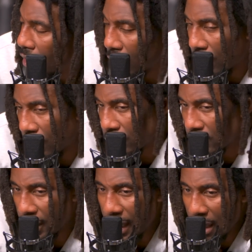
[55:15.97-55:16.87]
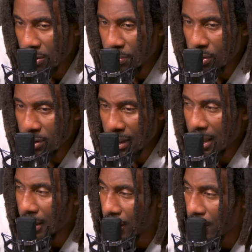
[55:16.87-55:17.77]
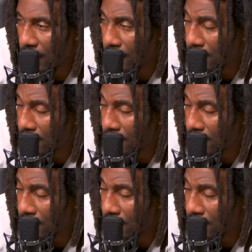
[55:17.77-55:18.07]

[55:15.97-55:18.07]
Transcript: All those little attributes they got to learn.